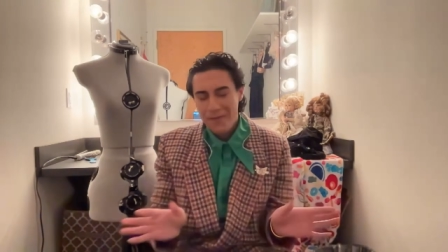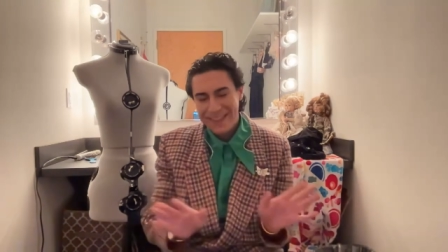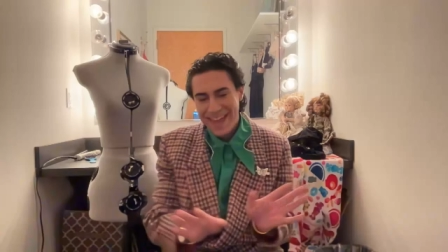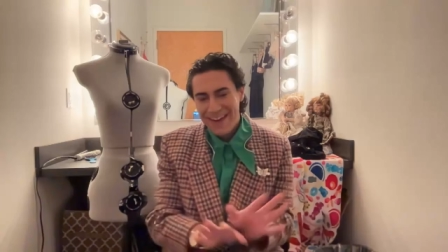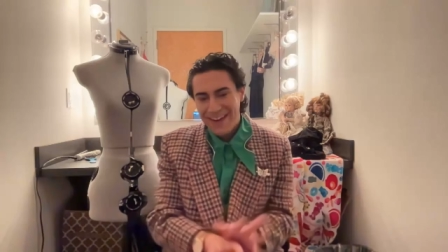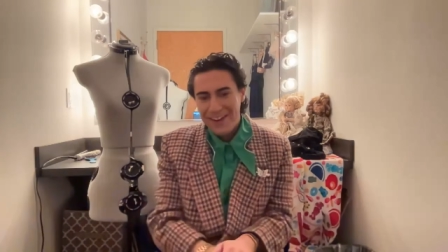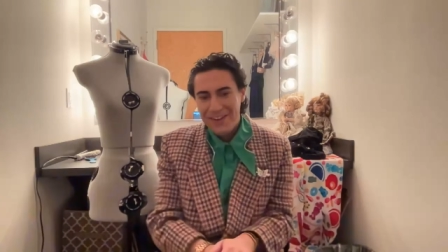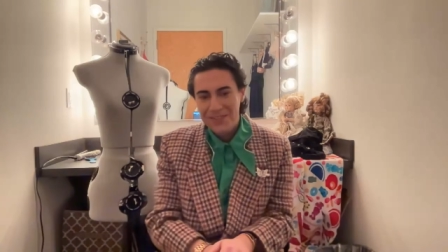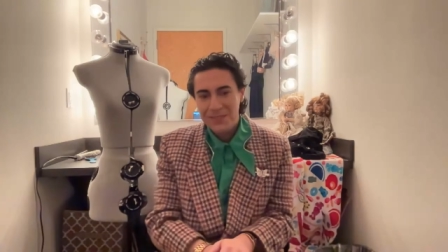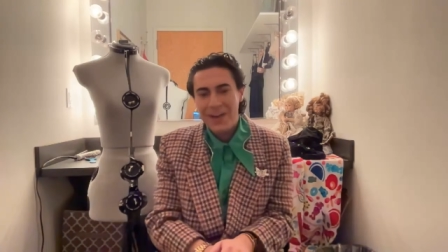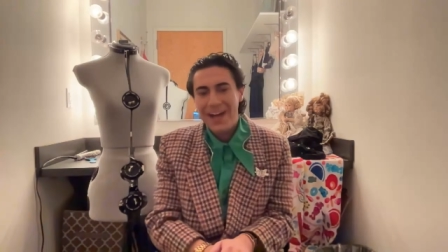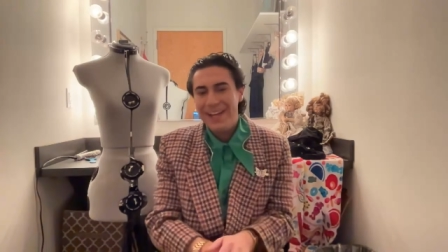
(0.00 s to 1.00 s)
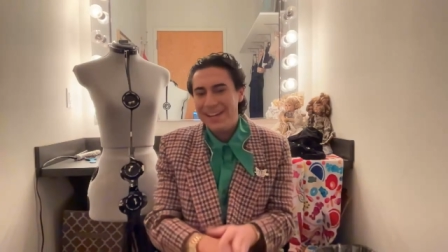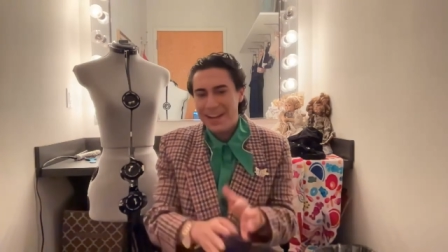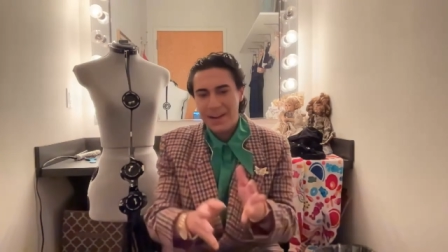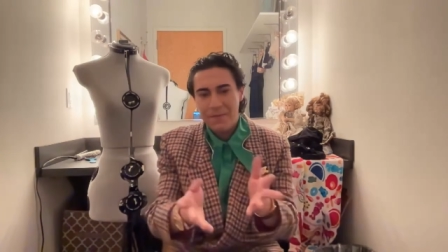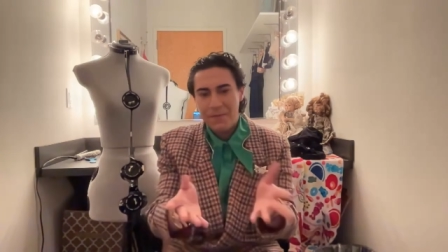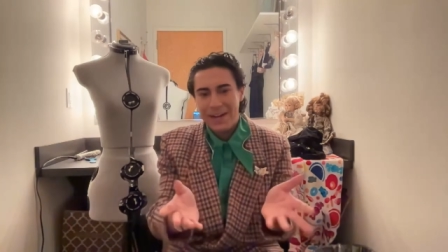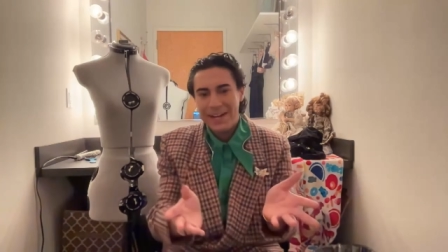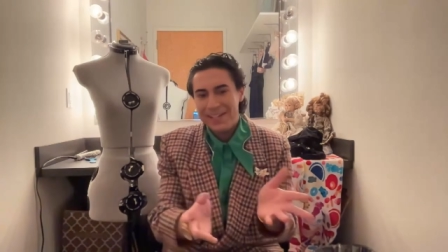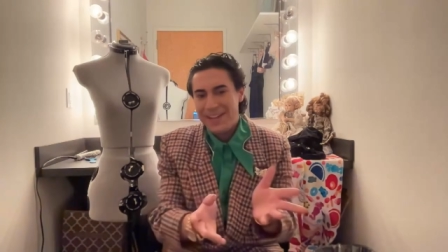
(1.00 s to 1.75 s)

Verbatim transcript: that all oh. goes well and i can bring it